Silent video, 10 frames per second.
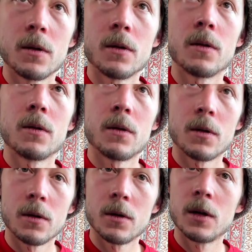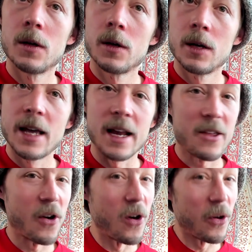And
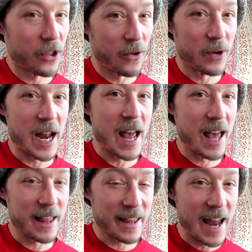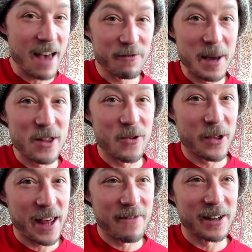it's also an F major
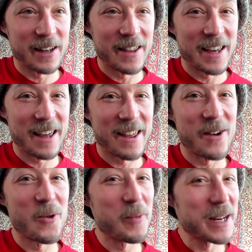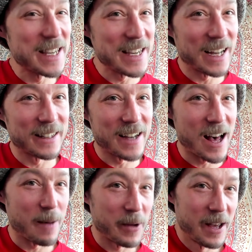7 because he has that open E on
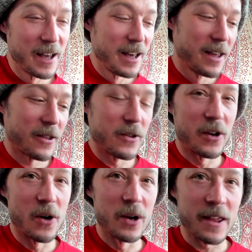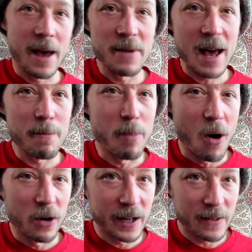top. So you notice I'm not
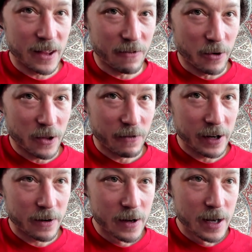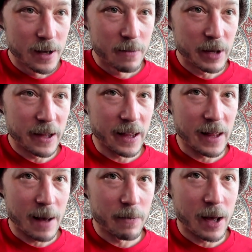barring this first finger because
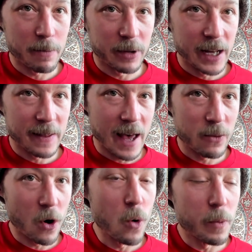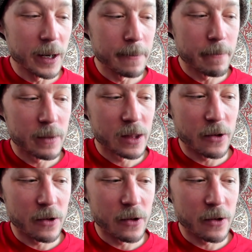I'm playing that open.